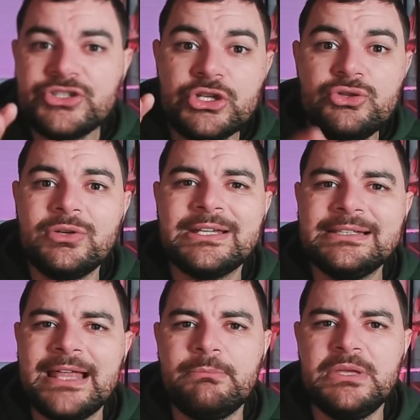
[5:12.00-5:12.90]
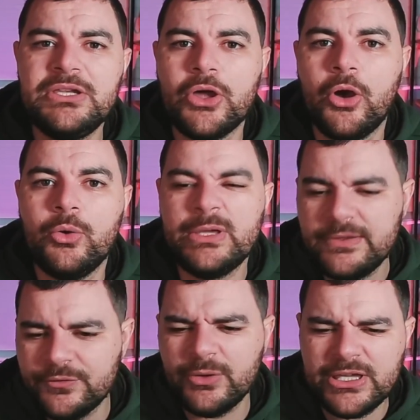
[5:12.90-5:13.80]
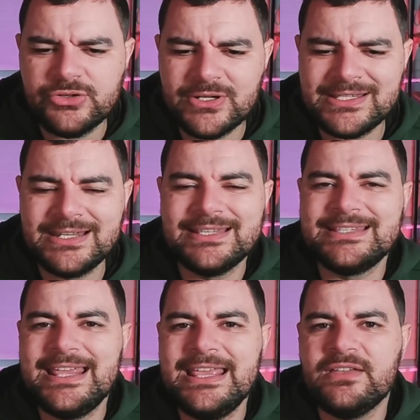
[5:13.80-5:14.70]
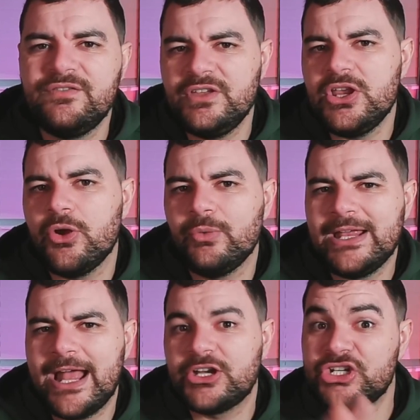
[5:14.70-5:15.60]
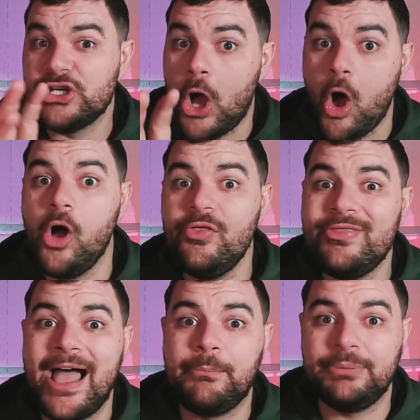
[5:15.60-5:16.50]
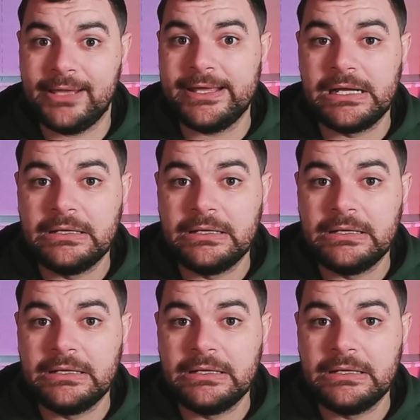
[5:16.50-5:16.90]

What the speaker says: so you can let me know if you're interested in seeing a video reaction on that player.